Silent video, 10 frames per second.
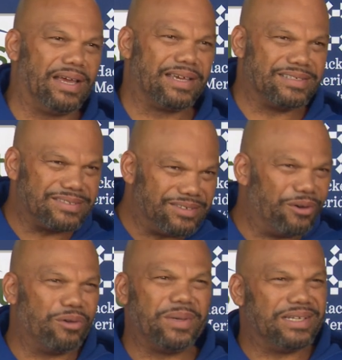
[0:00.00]
Like it's, you
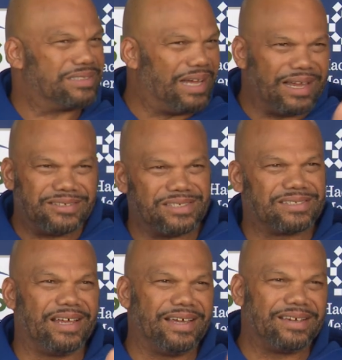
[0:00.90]
know what I mean? It's not
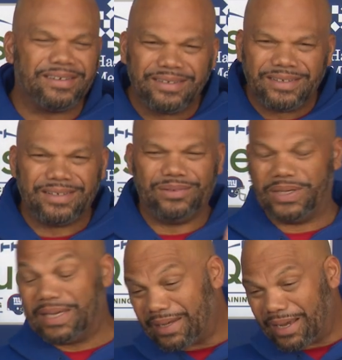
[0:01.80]
just like
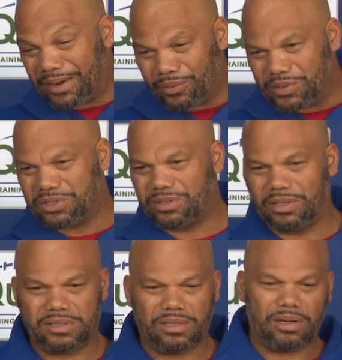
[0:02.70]
we get down there and we just
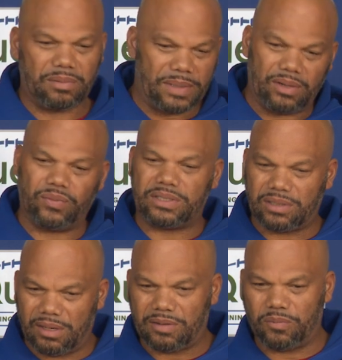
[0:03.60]
start to talk about it.
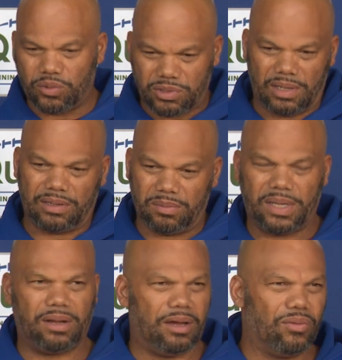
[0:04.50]
We're talking
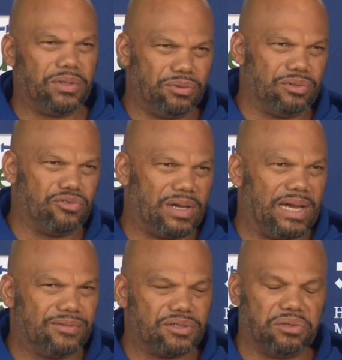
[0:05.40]
about it all the way through the
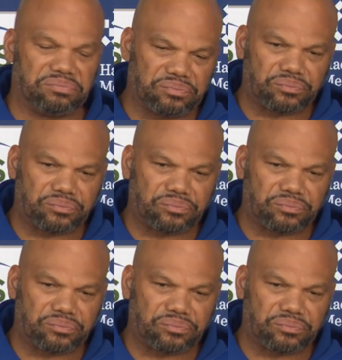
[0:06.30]
drive. So.